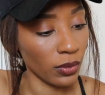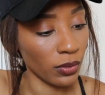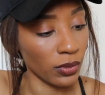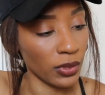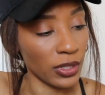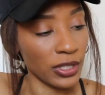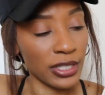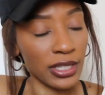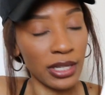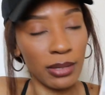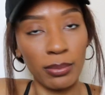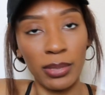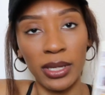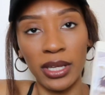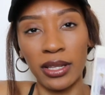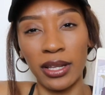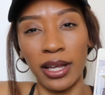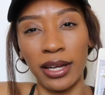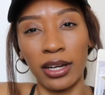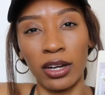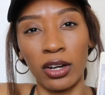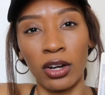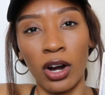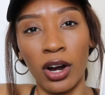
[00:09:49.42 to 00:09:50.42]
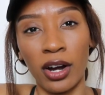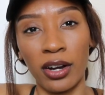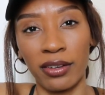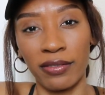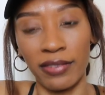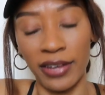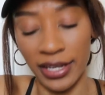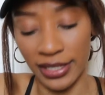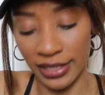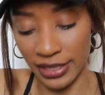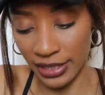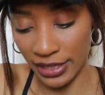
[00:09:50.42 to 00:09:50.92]
This can be like a card
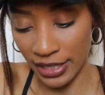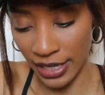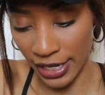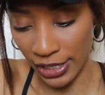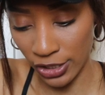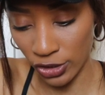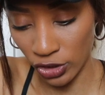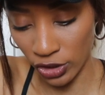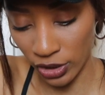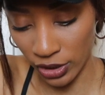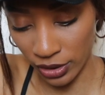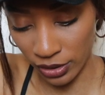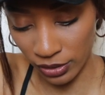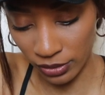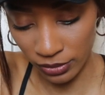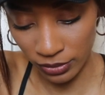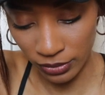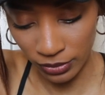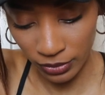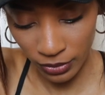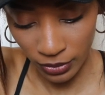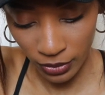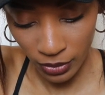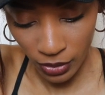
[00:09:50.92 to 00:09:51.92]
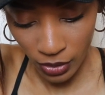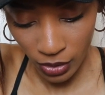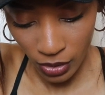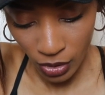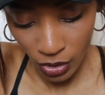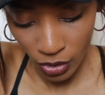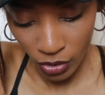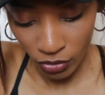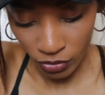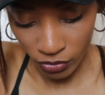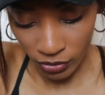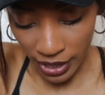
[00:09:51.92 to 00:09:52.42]
of hesitation,
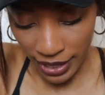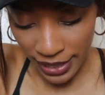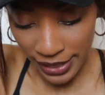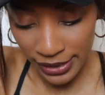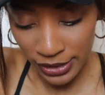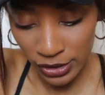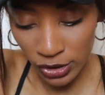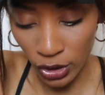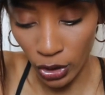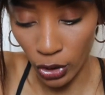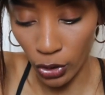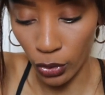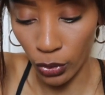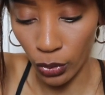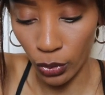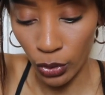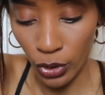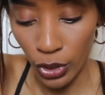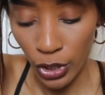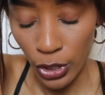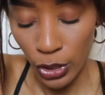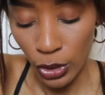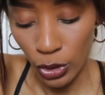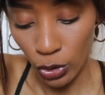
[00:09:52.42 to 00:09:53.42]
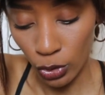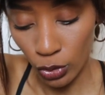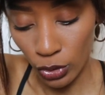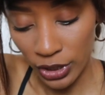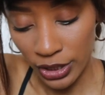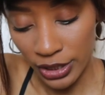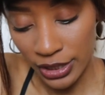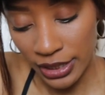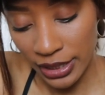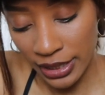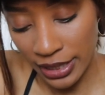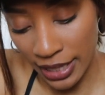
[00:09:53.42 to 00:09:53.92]
right? So you
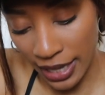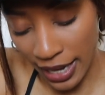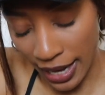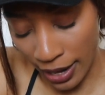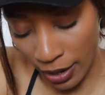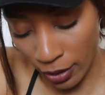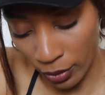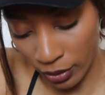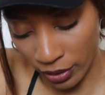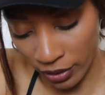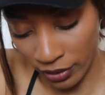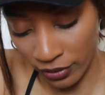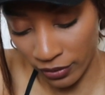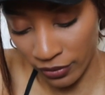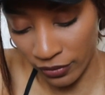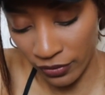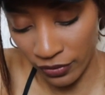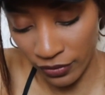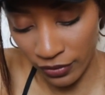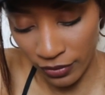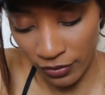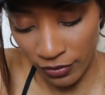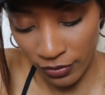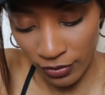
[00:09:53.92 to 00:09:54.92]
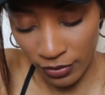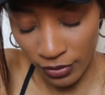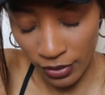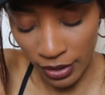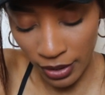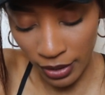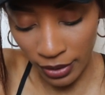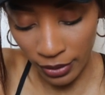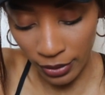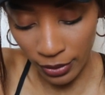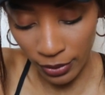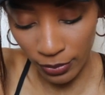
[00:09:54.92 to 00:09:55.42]
need to get out of
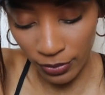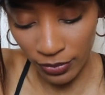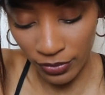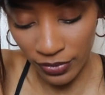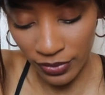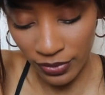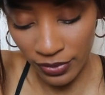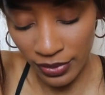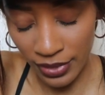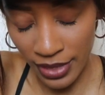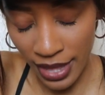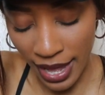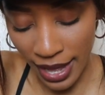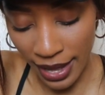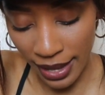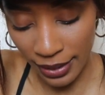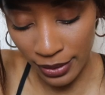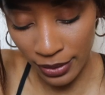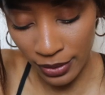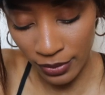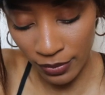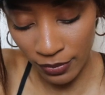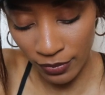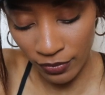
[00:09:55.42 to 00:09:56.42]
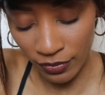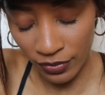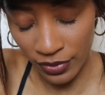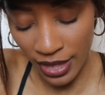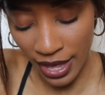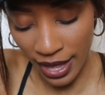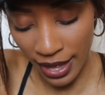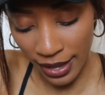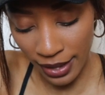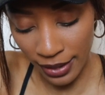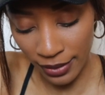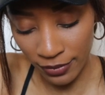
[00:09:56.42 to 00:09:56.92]
um, that
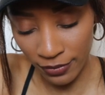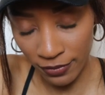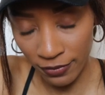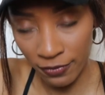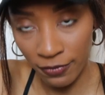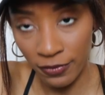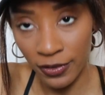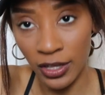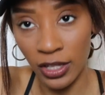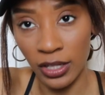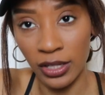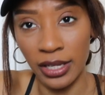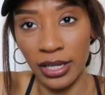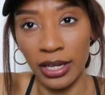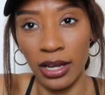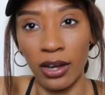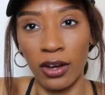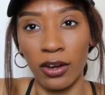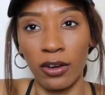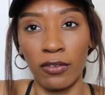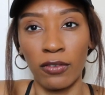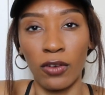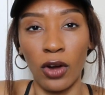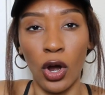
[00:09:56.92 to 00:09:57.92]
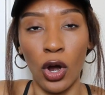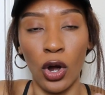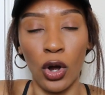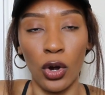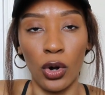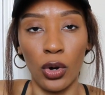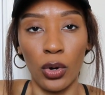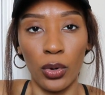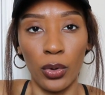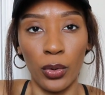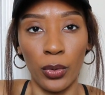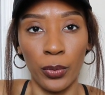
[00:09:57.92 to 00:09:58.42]
that feeling of
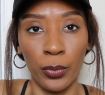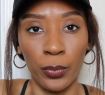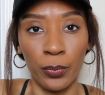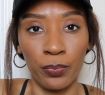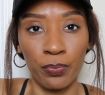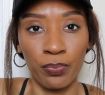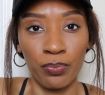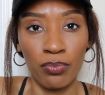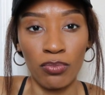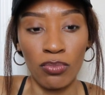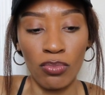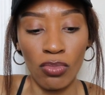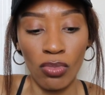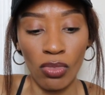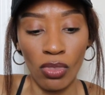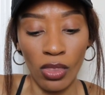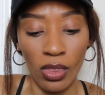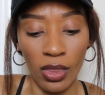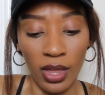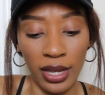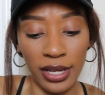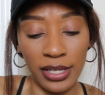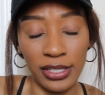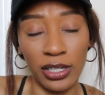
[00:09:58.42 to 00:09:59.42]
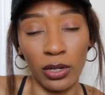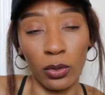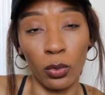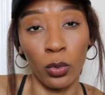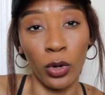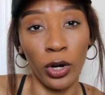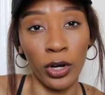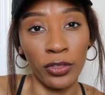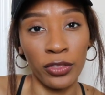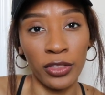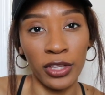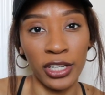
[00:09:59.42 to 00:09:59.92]
oh is it
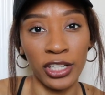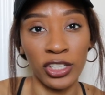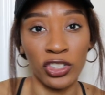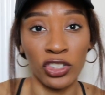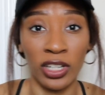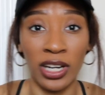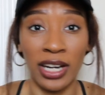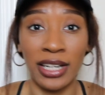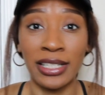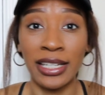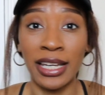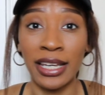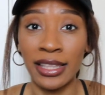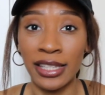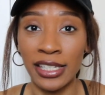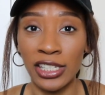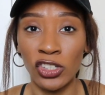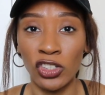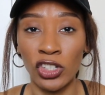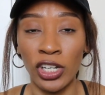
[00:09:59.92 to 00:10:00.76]
worth it should i take this